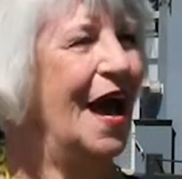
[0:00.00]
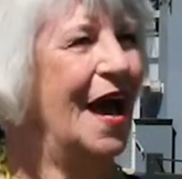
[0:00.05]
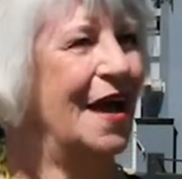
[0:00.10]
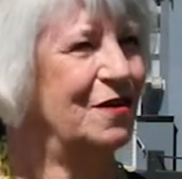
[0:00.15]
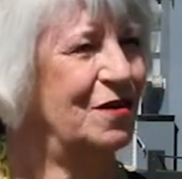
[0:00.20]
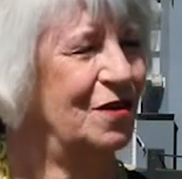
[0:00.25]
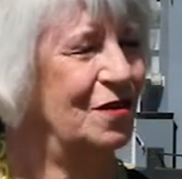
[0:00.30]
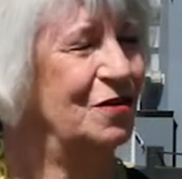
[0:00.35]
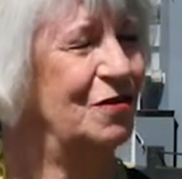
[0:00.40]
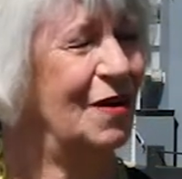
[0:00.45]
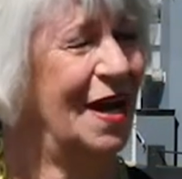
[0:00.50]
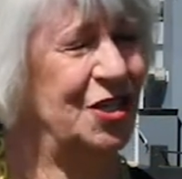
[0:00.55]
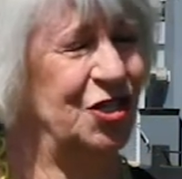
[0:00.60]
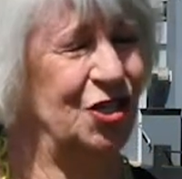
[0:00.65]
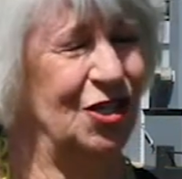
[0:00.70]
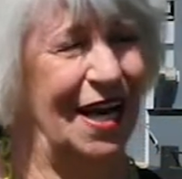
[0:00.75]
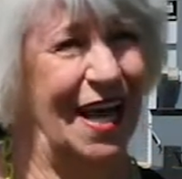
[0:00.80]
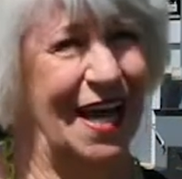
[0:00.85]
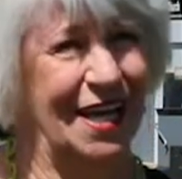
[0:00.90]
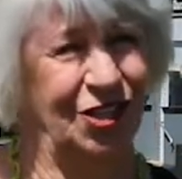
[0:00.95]
and
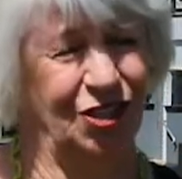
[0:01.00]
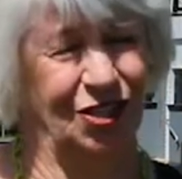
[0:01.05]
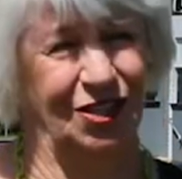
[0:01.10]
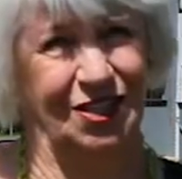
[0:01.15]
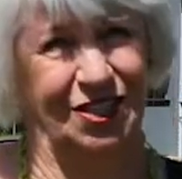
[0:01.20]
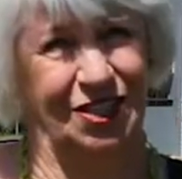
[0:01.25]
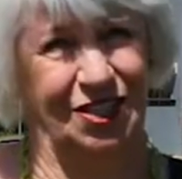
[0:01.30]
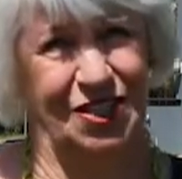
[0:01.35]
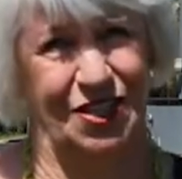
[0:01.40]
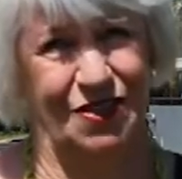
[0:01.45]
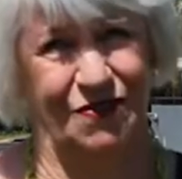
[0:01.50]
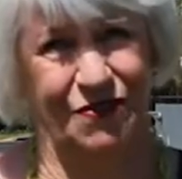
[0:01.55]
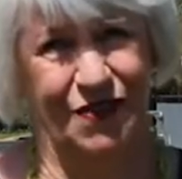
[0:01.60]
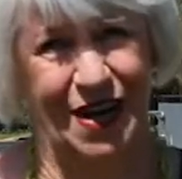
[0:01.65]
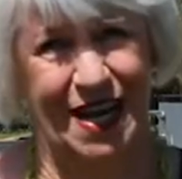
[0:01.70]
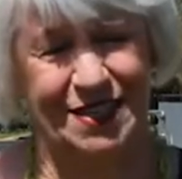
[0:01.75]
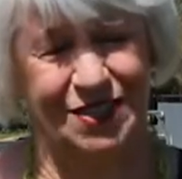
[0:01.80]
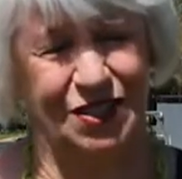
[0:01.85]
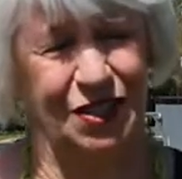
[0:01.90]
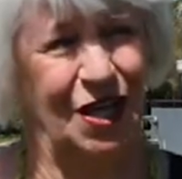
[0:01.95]
congratulations to the
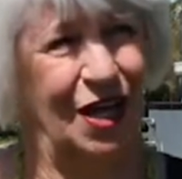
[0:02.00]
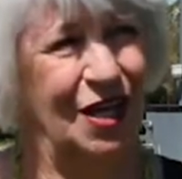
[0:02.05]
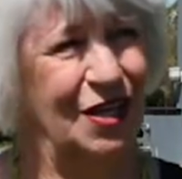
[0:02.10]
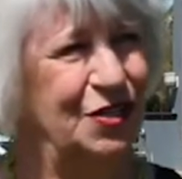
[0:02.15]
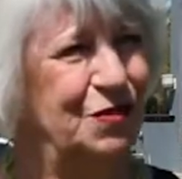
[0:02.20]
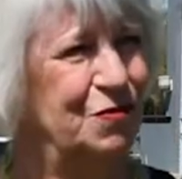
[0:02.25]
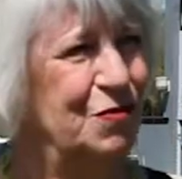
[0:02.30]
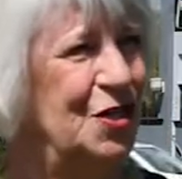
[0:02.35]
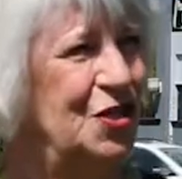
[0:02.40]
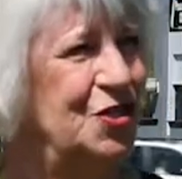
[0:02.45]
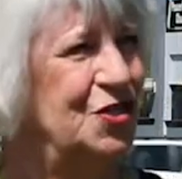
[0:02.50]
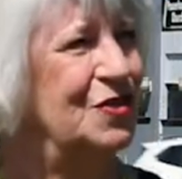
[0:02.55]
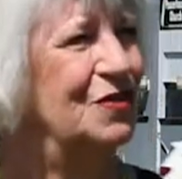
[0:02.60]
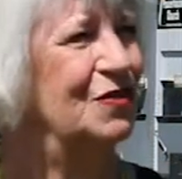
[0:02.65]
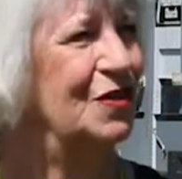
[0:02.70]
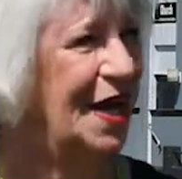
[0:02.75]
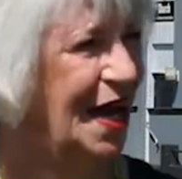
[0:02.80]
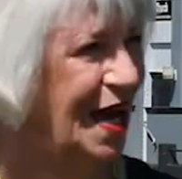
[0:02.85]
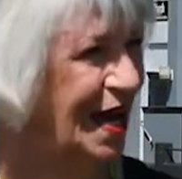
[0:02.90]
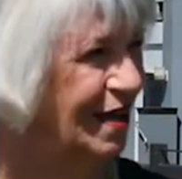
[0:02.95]
Fraser Coast
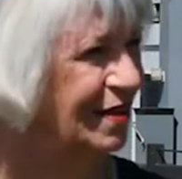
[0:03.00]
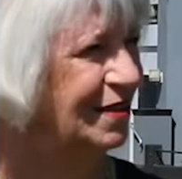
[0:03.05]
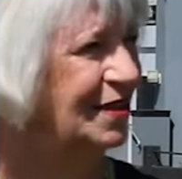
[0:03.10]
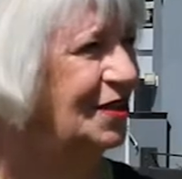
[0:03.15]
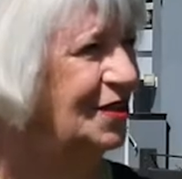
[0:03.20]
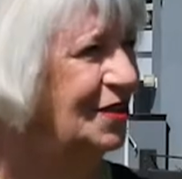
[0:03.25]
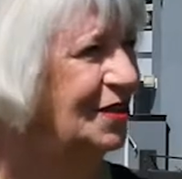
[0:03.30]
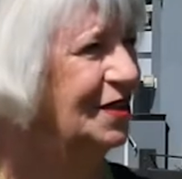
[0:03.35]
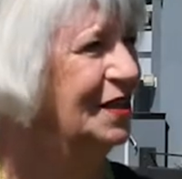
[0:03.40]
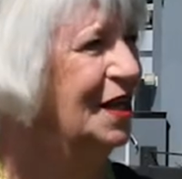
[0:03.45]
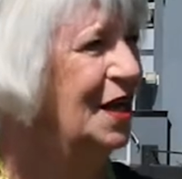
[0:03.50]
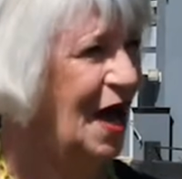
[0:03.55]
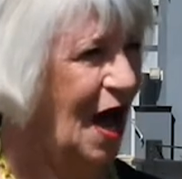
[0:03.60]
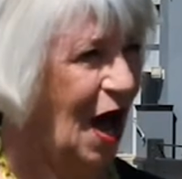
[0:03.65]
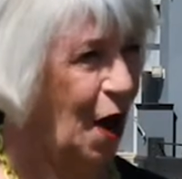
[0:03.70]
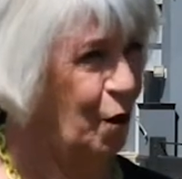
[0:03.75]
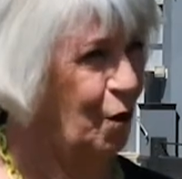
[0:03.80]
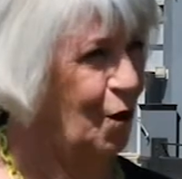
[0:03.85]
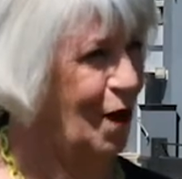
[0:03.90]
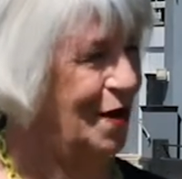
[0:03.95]
Regional Council.
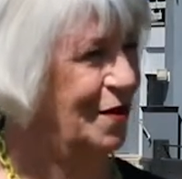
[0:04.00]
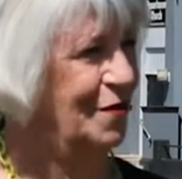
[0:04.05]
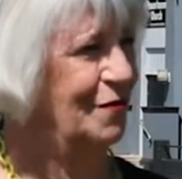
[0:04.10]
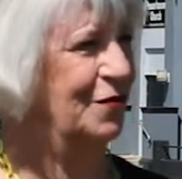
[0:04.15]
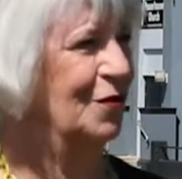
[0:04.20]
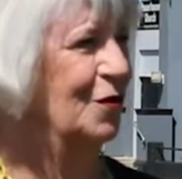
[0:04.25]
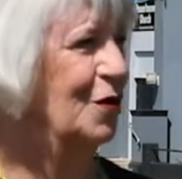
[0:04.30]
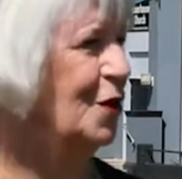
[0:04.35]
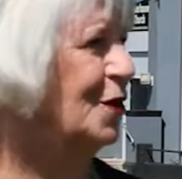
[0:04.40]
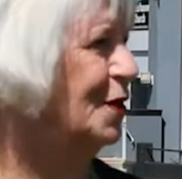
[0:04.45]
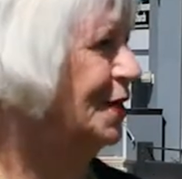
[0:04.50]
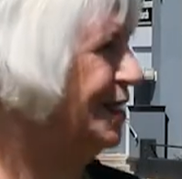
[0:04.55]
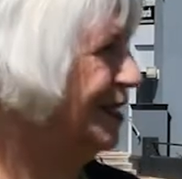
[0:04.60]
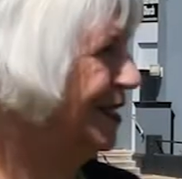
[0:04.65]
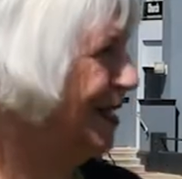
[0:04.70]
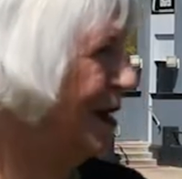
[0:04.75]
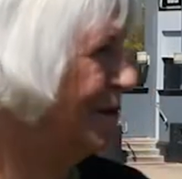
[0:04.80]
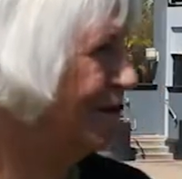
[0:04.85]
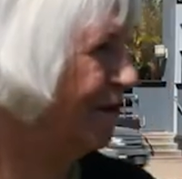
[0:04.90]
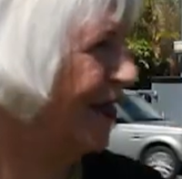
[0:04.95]
A wonderful concept.